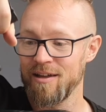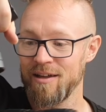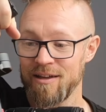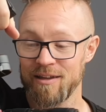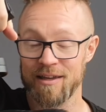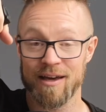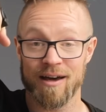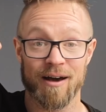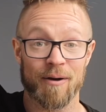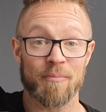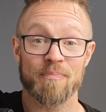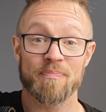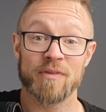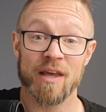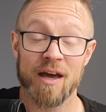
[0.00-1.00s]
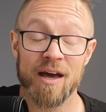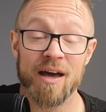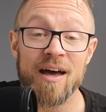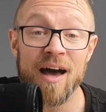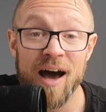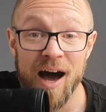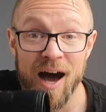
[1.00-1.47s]
Yeah,
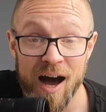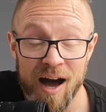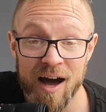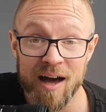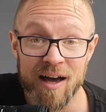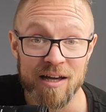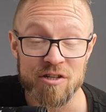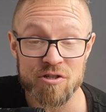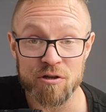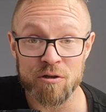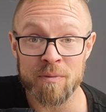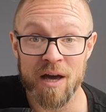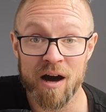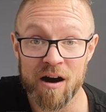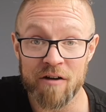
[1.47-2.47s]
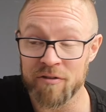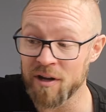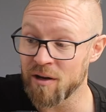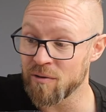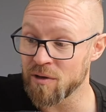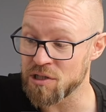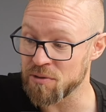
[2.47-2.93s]
it took me half an
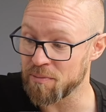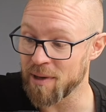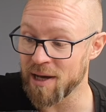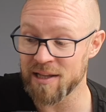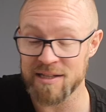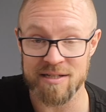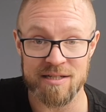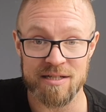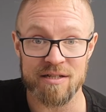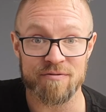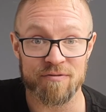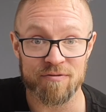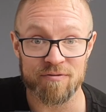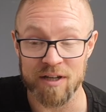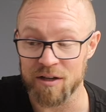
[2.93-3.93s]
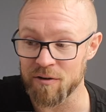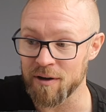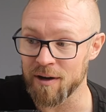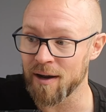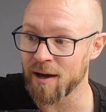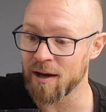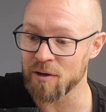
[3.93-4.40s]
hour to balance it, figure it
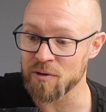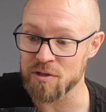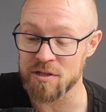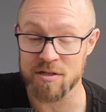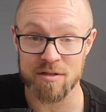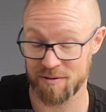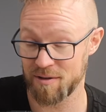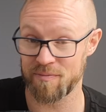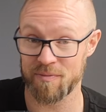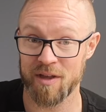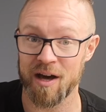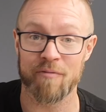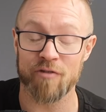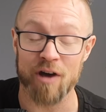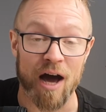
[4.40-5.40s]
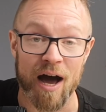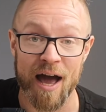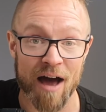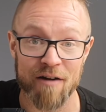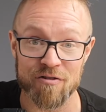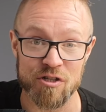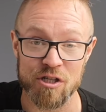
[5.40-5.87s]
out. I
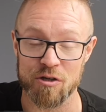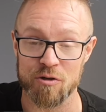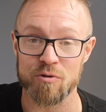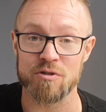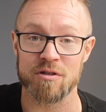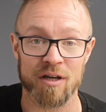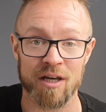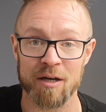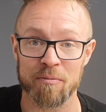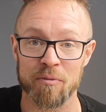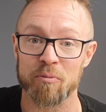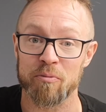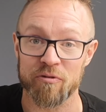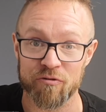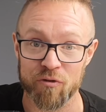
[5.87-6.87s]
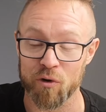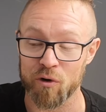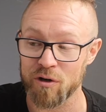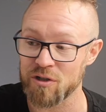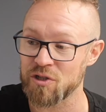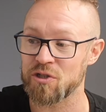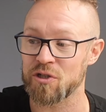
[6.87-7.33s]
haven't used a gimbal
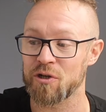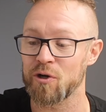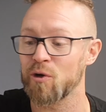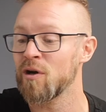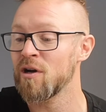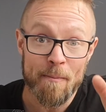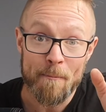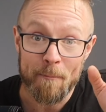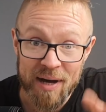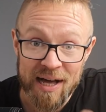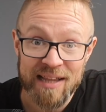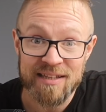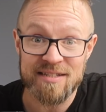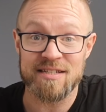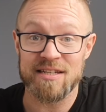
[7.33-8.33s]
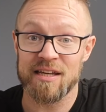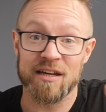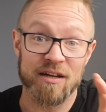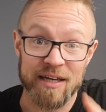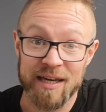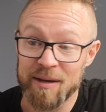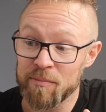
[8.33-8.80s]
before, so balancing a
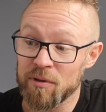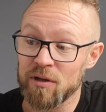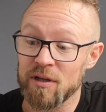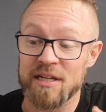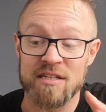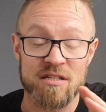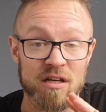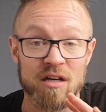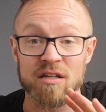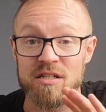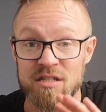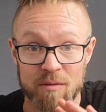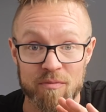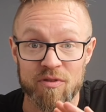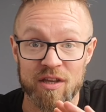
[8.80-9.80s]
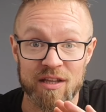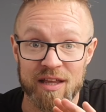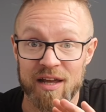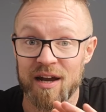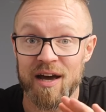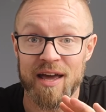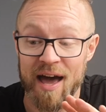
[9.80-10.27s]
gimbal is not something that
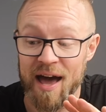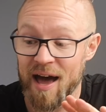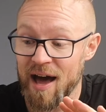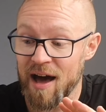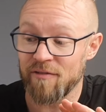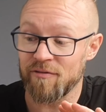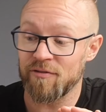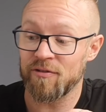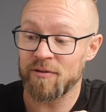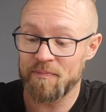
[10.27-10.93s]
I have